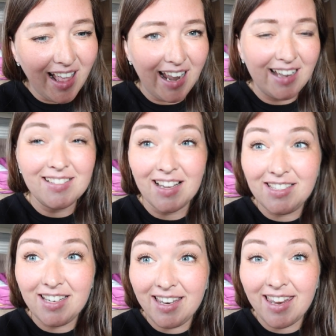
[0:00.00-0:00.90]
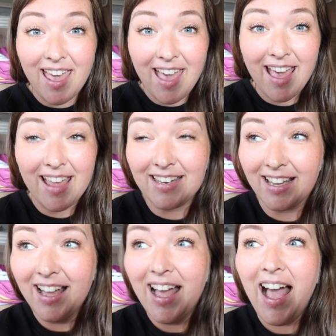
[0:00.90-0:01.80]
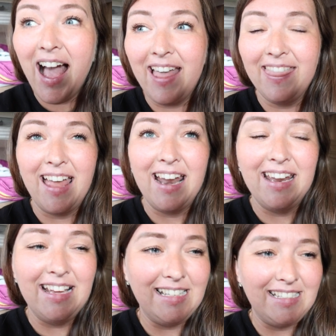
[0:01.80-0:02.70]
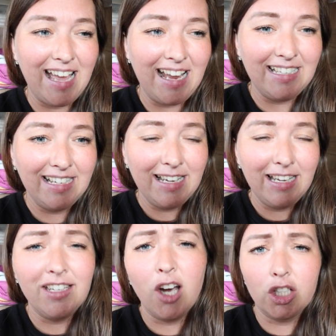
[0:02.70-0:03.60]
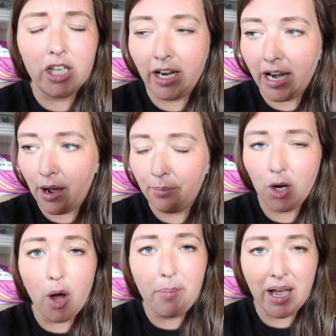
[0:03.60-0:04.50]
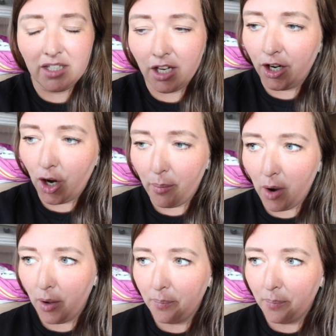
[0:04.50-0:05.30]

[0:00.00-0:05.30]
And I was like, she did. And then he said, your turn now, not my turn no more.